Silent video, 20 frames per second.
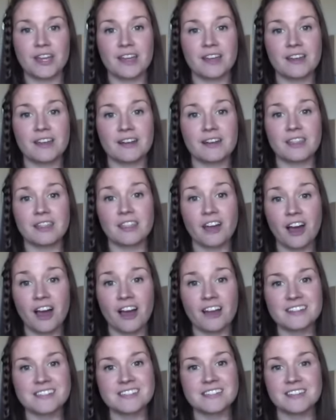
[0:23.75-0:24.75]
and
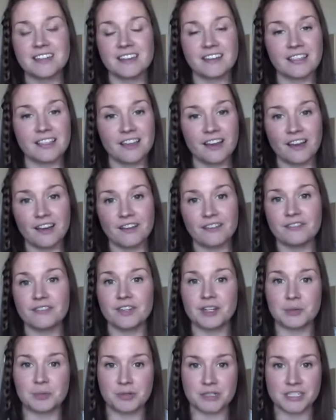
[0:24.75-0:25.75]
thought and love
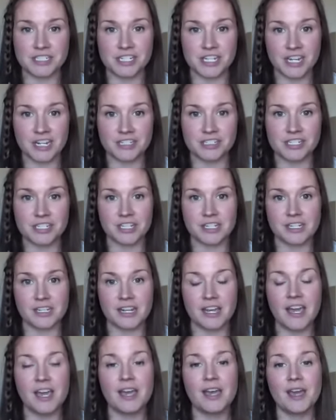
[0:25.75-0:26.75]
and appreciation.